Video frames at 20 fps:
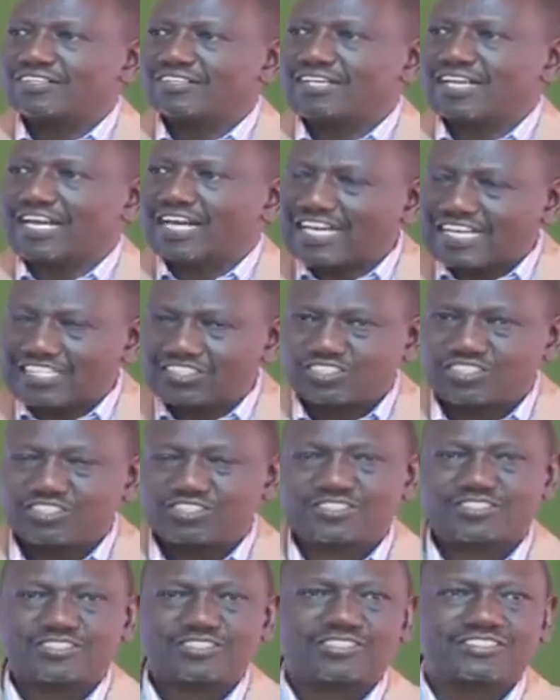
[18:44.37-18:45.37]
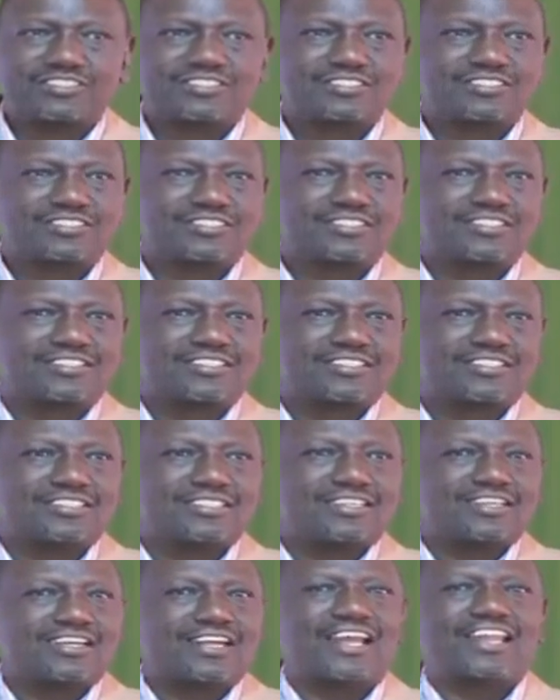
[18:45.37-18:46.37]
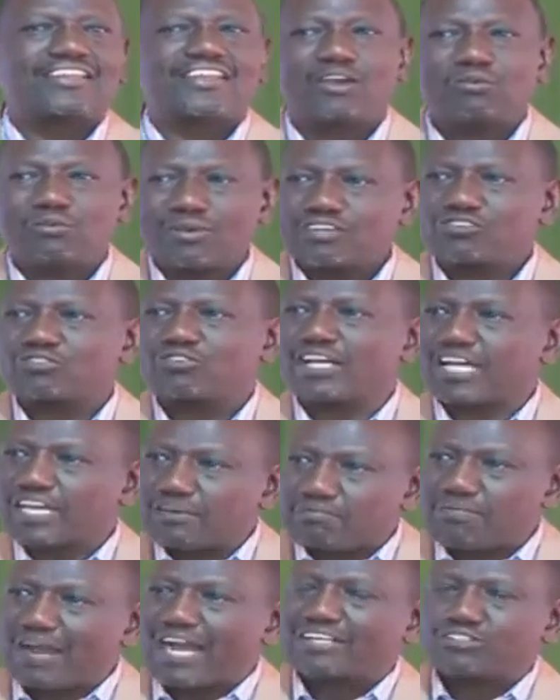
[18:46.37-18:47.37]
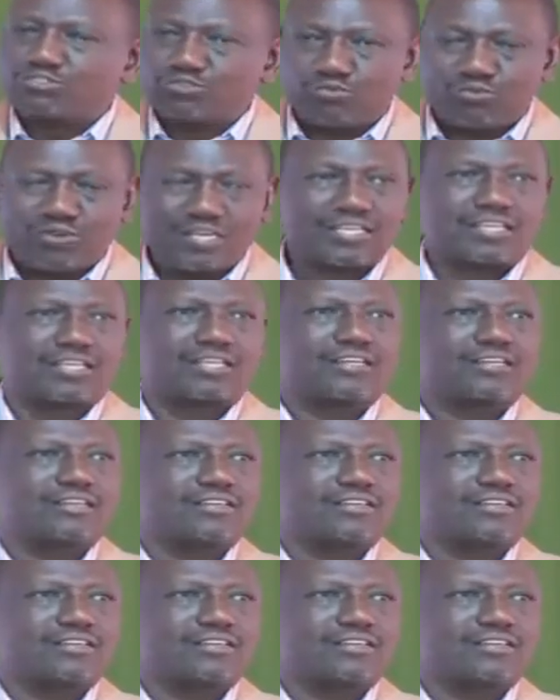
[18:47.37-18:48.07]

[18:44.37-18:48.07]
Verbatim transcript: elections and they want to get back to work